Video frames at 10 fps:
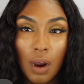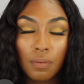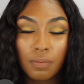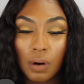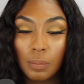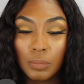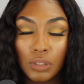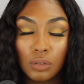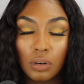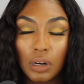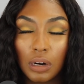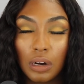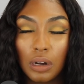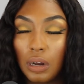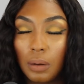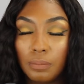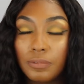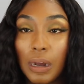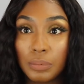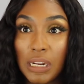from your
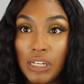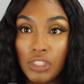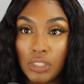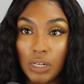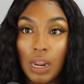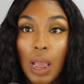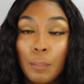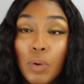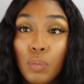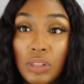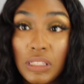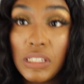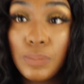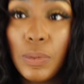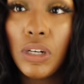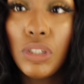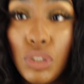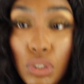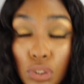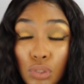foundation. But with this
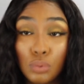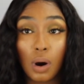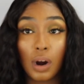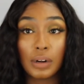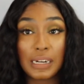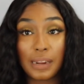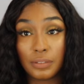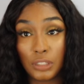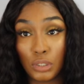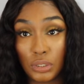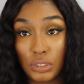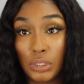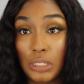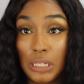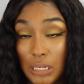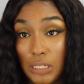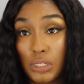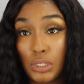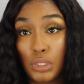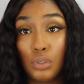sponge, you are definitely going to
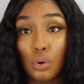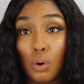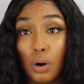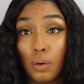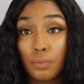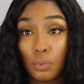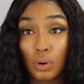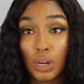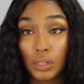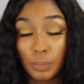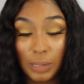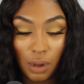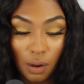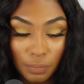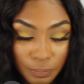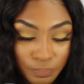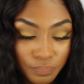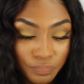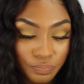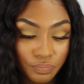get your full color
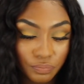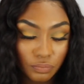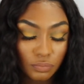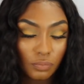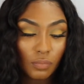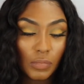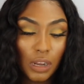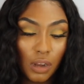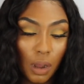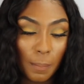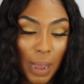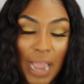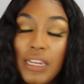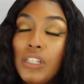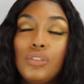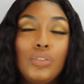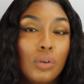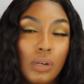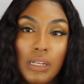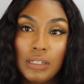payoff. I
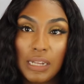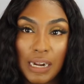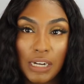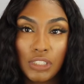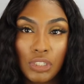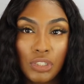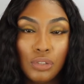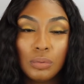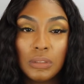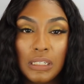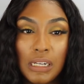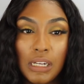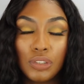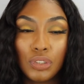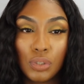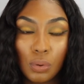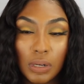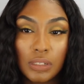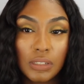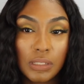enjoy it. Like, I genuinely
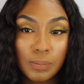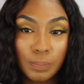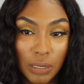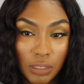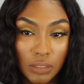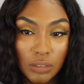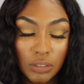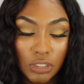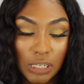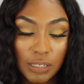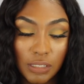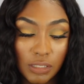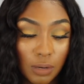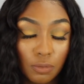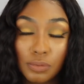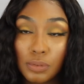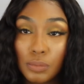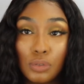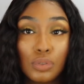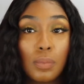enjoy this sponge, and this is coming from
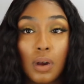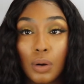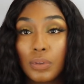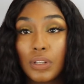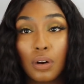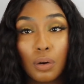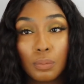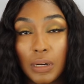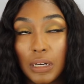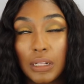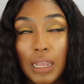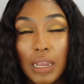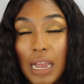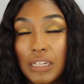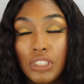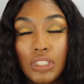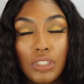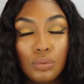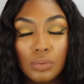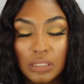someone who's bought it with their own money. Like, I
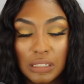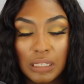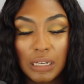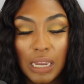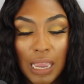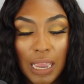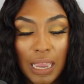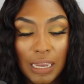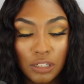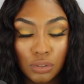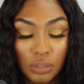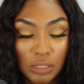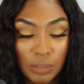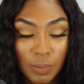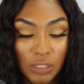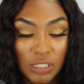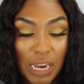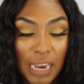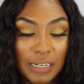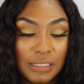genuinely enjoy this sponge.
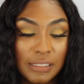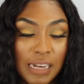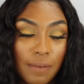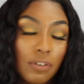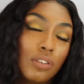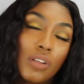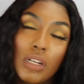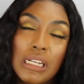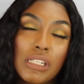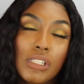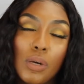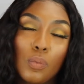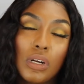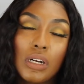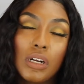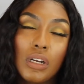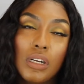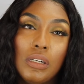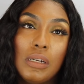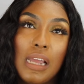I never thought that someone
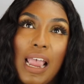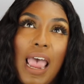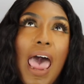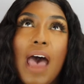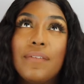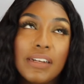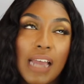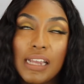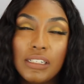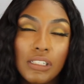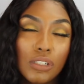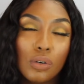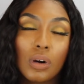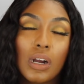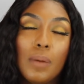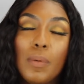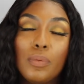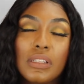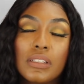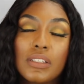could have an idea or come up
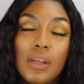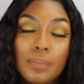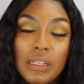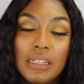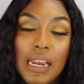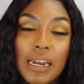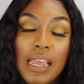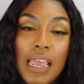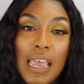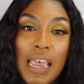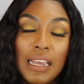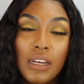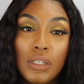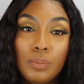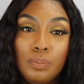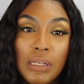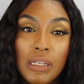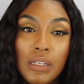with something that could